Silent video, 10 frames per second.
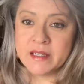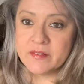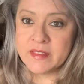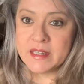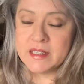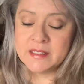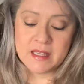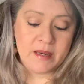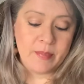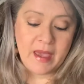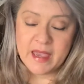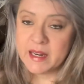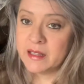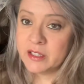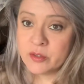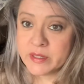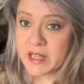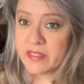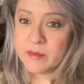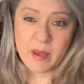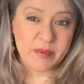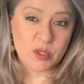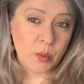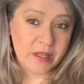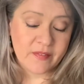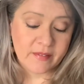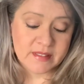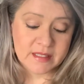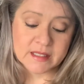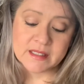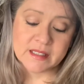of these and paid a little or nothing, maybe 25 cents,